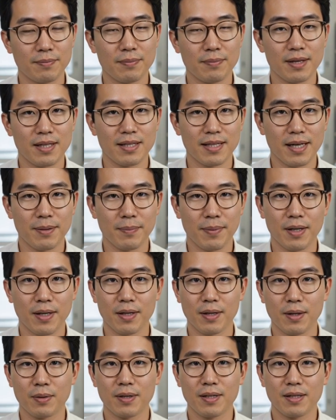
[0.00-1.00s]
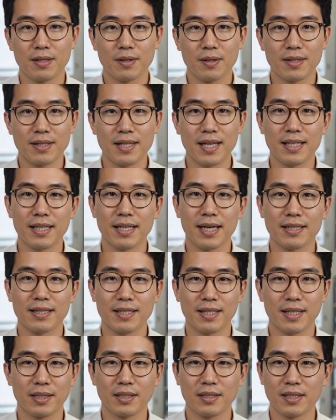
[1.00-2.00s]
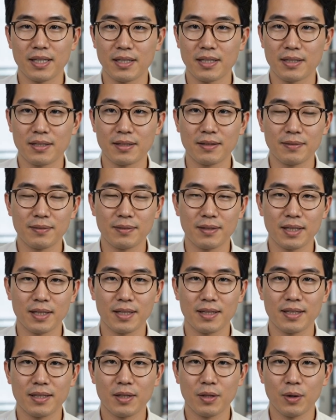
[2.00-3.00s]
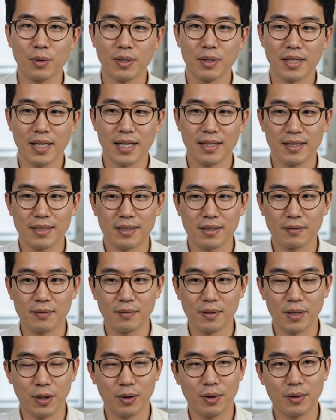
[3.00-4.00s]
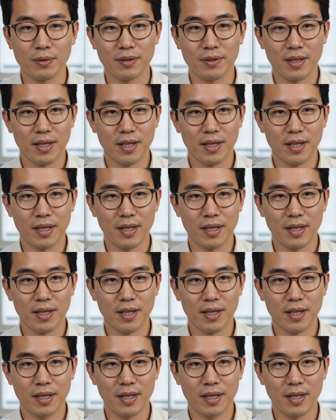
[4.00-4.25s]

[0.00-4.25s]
The CPU is still standing at the intersection. It is still organizing the flow of